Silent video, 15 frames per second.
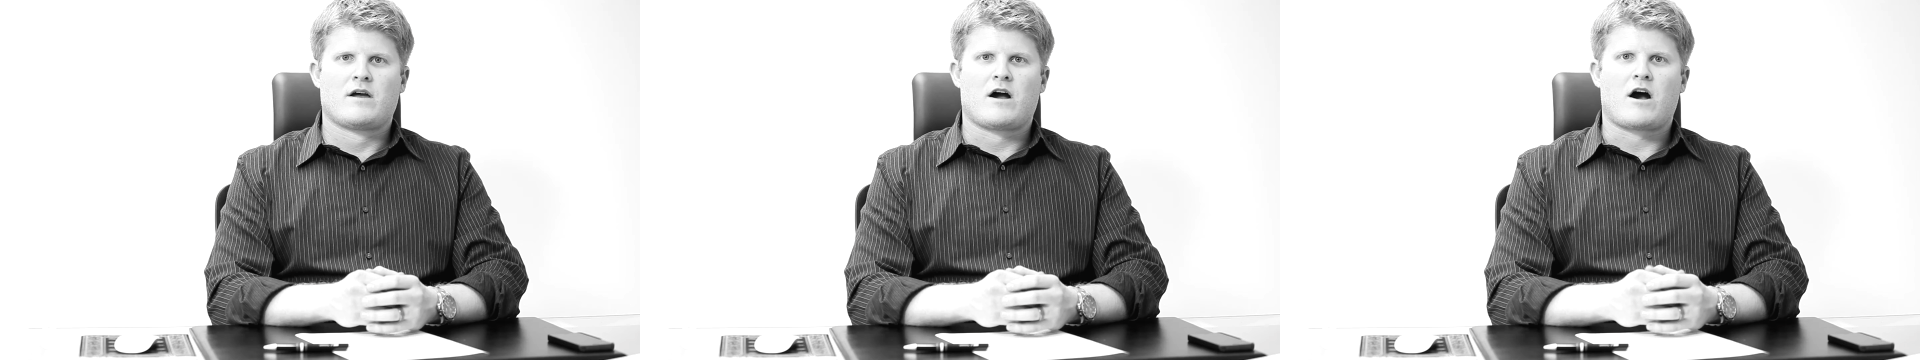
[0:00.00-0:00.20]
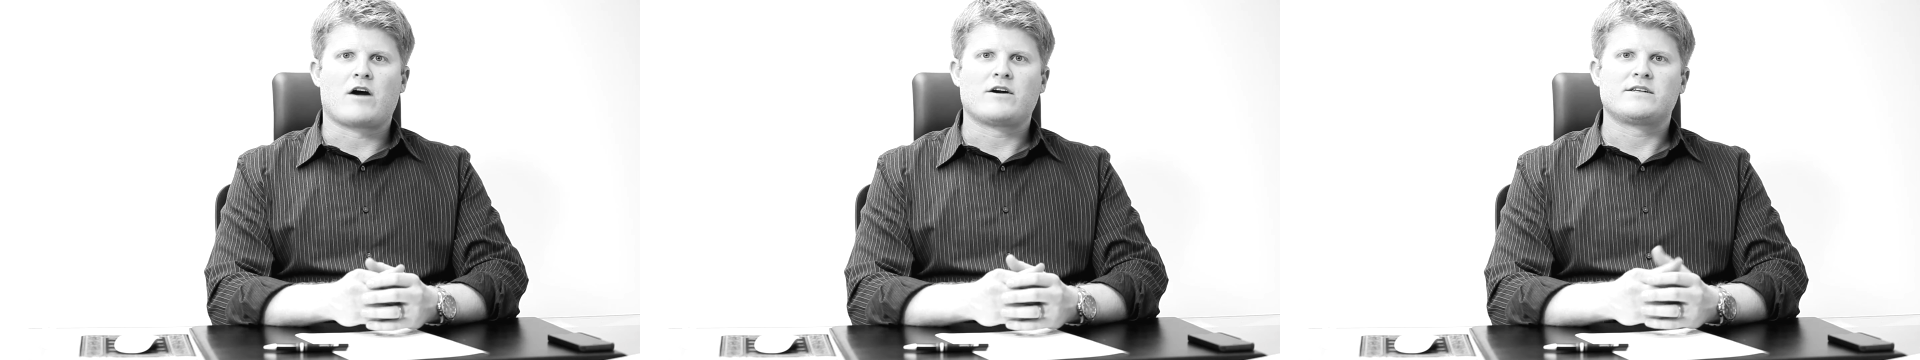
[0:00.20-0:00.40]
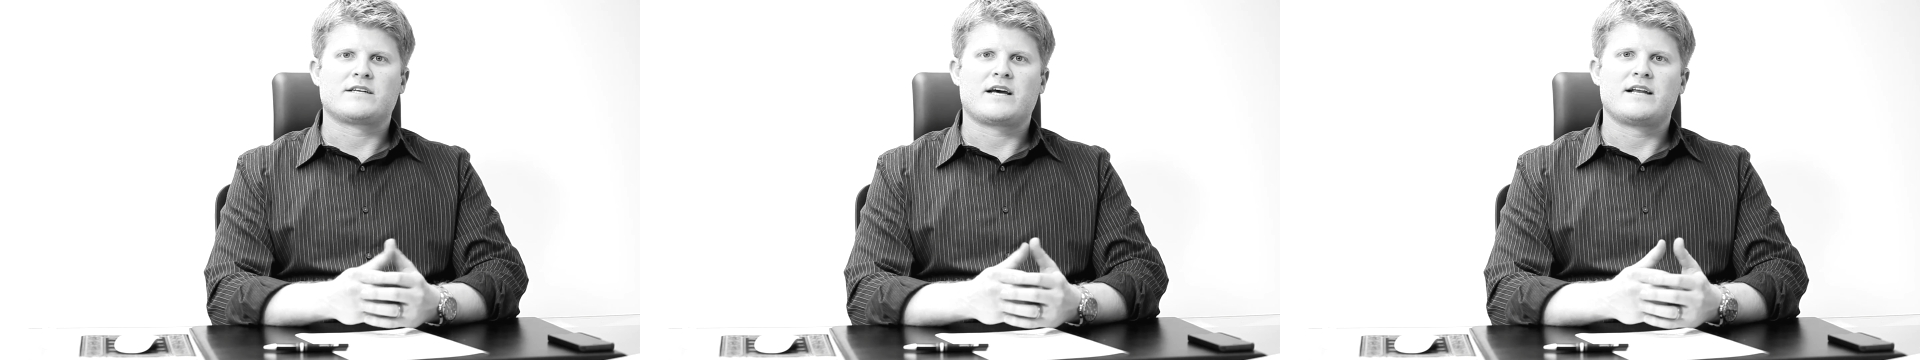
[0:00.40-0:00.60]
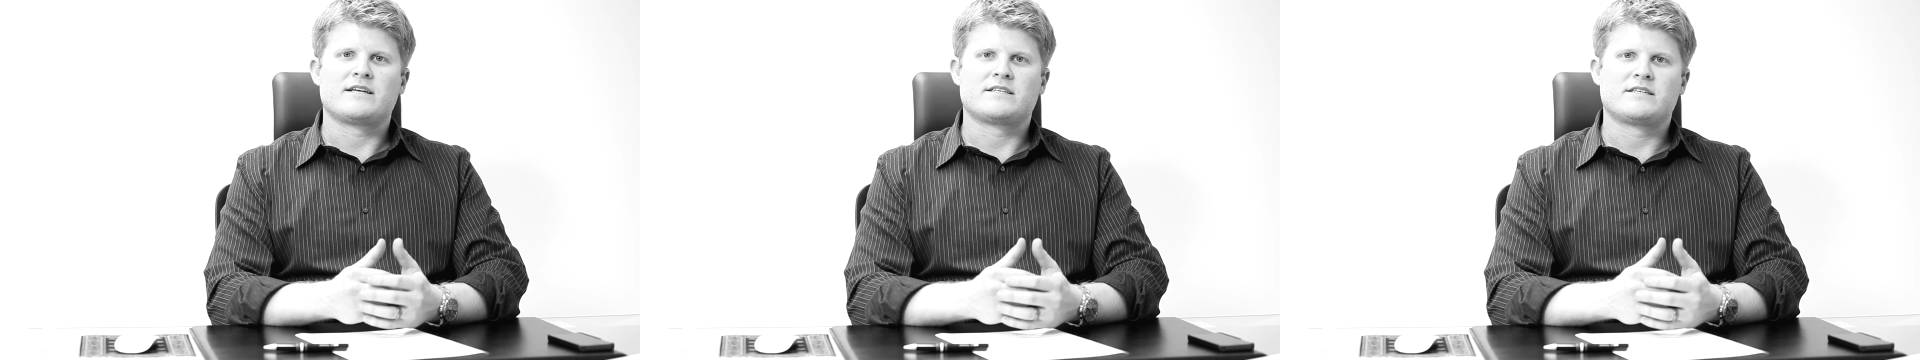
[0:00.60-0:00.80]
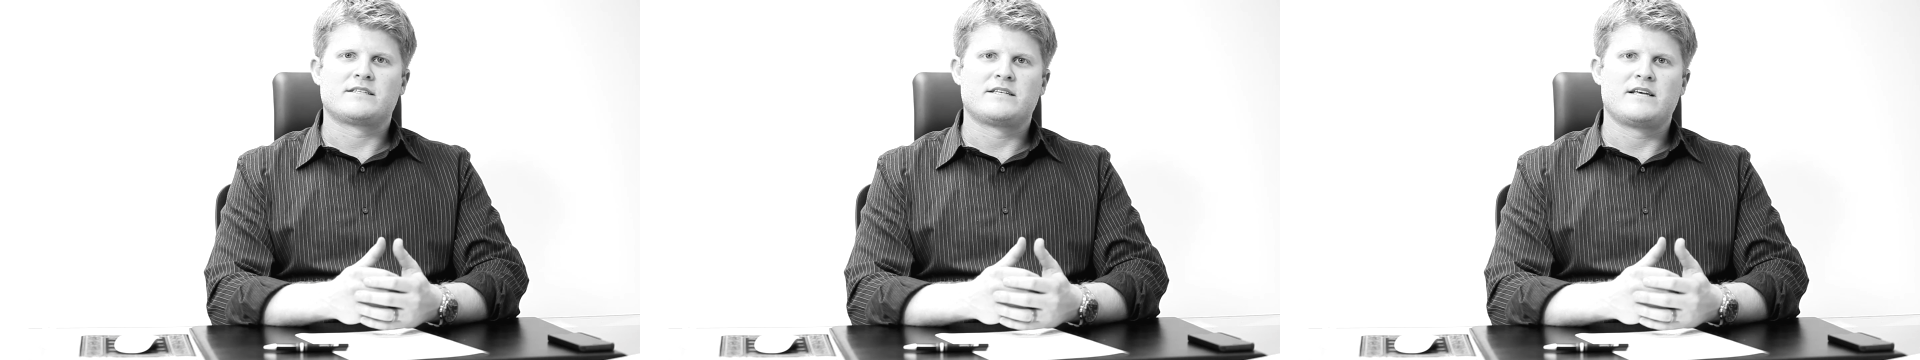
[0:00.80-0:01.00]
Our Design
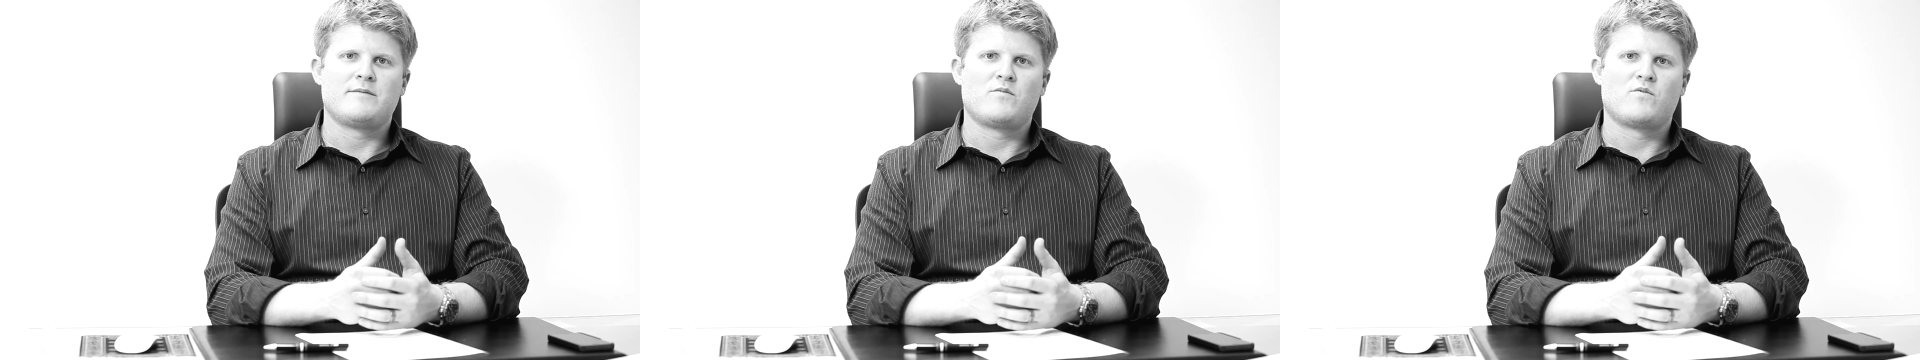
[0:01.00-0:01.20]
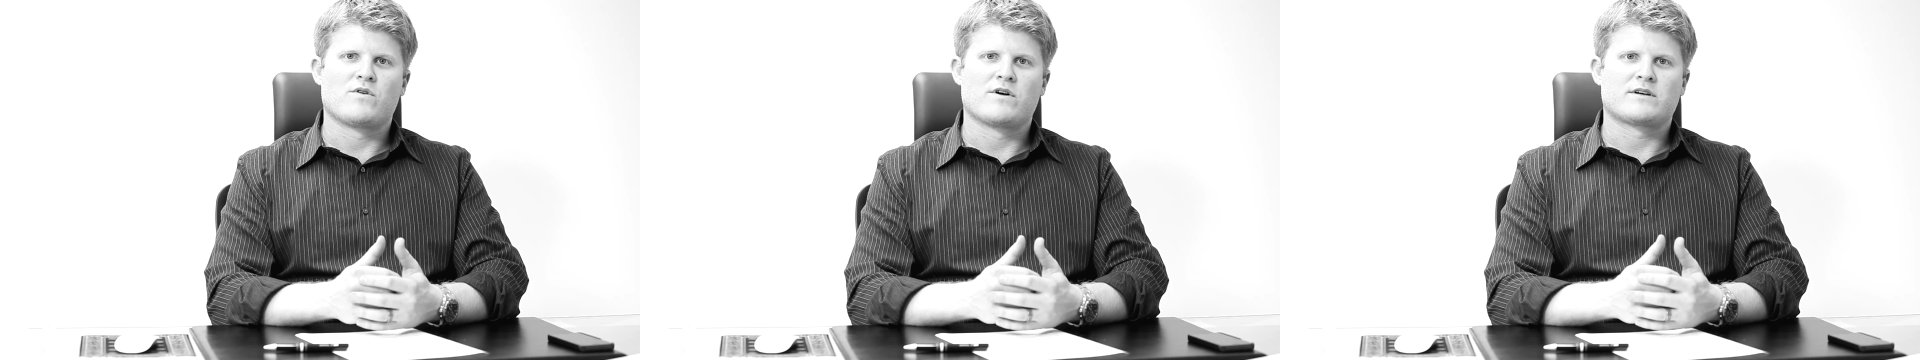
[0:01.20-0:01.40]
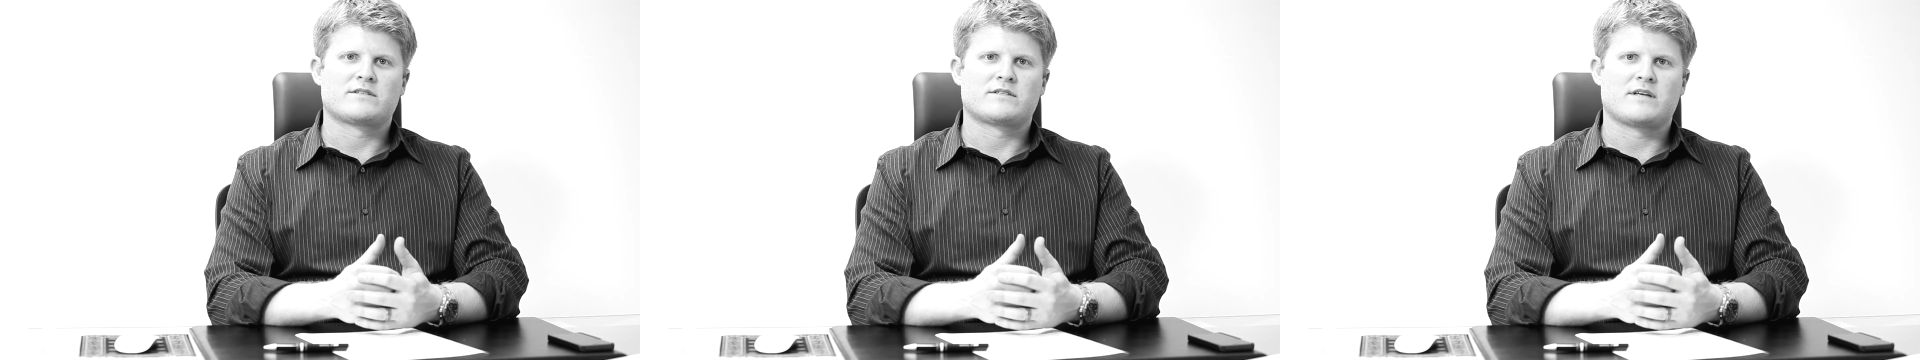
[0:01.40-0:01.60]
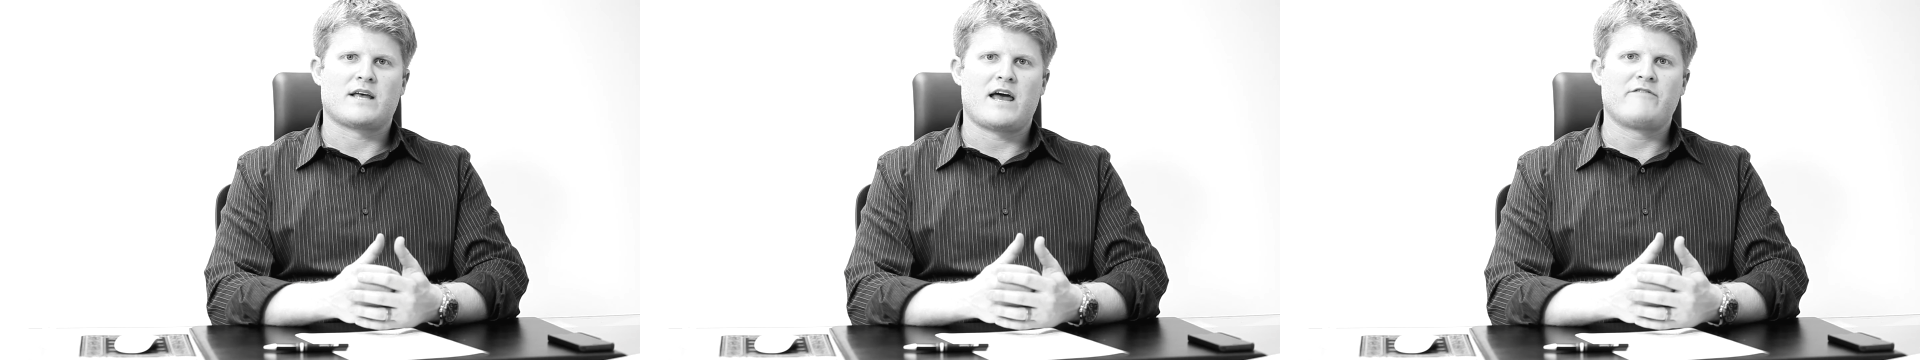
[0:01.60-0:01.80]
Assist team works